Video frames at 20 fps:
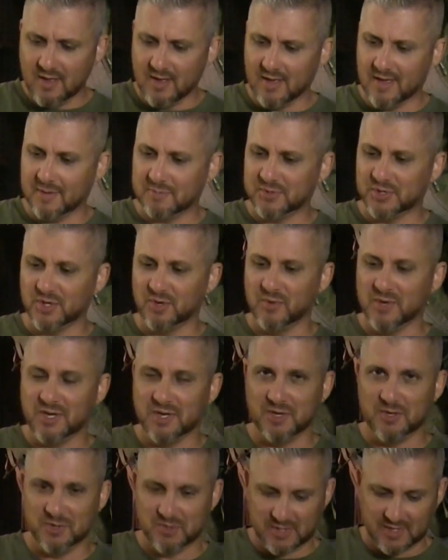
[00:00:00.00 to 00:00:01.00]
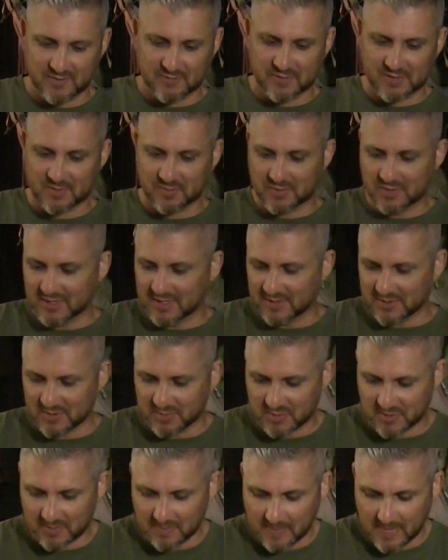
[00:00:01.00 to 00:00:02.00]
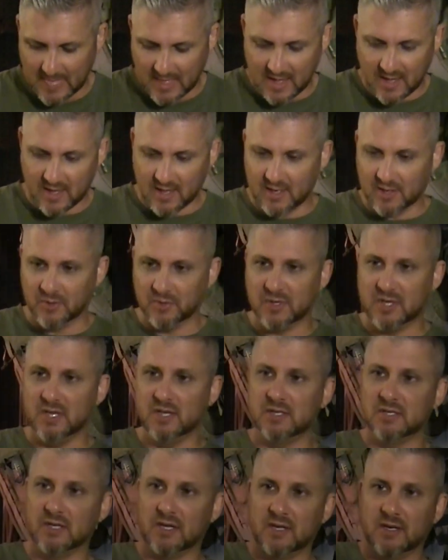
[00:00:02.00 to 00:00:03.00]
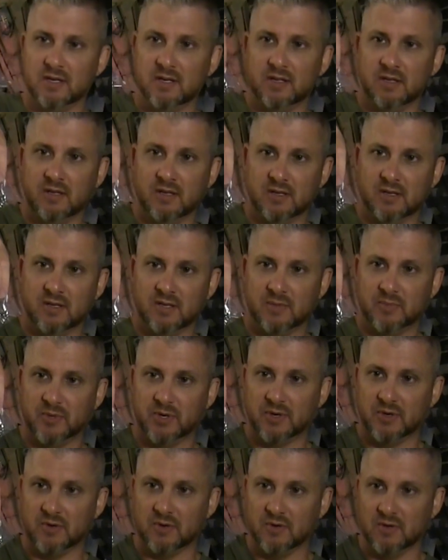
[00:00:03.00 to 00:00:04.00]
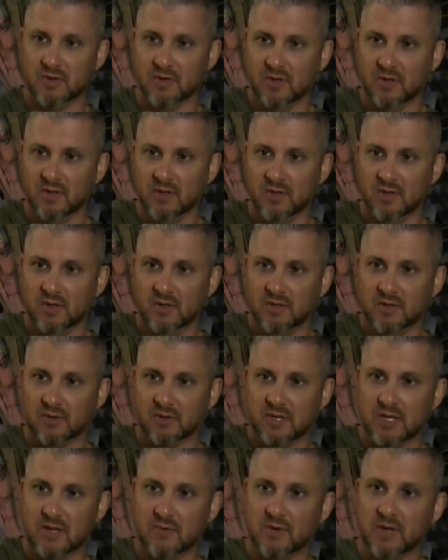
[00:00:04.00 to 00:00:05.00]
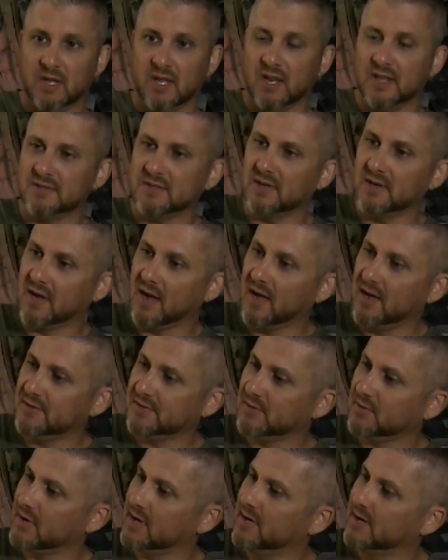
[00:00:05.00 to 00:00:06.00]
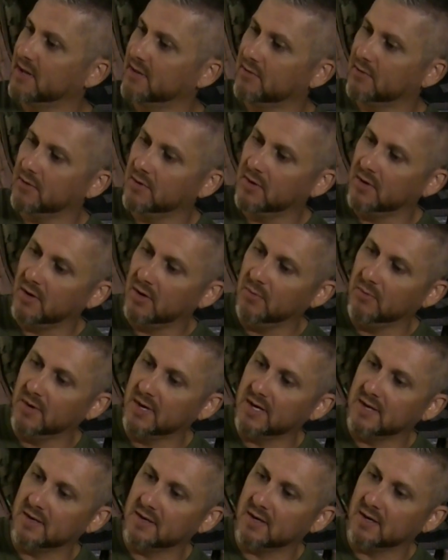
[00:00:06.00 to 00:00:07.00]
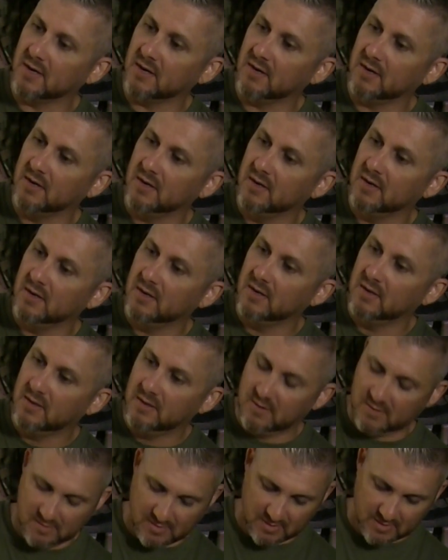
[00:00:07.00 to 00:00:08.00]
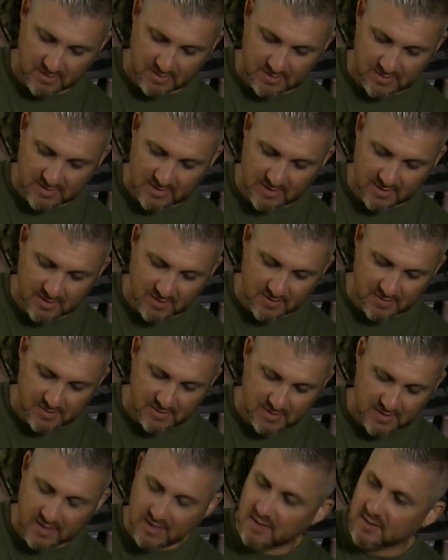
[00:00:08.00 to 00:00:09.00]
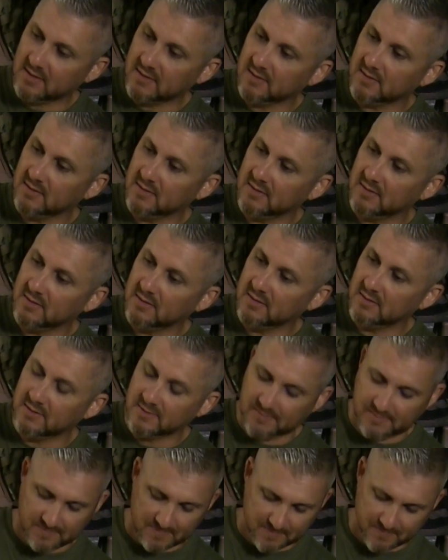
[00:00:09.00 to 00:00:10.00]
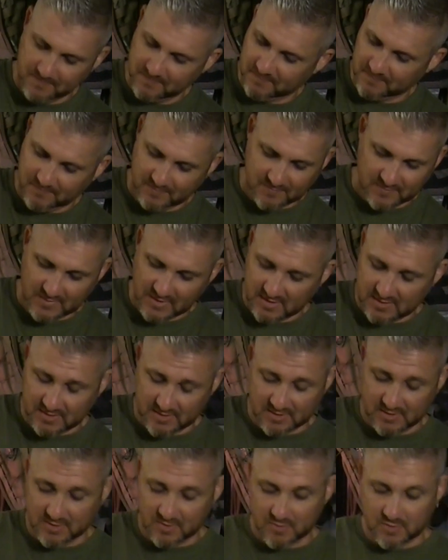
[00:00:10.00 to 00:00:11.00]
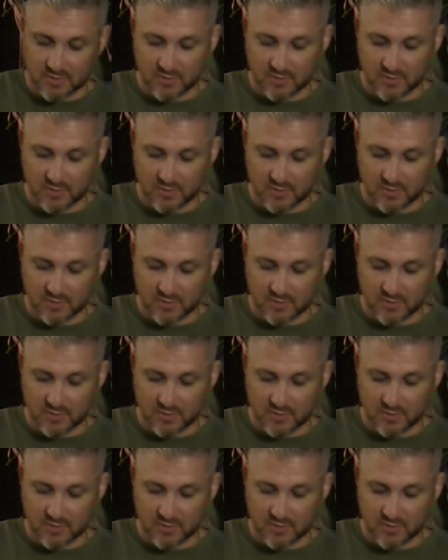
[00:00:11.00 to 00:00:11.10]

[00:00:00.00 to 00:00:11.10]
I'm sure we can use that for something else, but and a little keychain to put on your little key ring. And I also got another O-ring in there. I just now noticed that. It's just too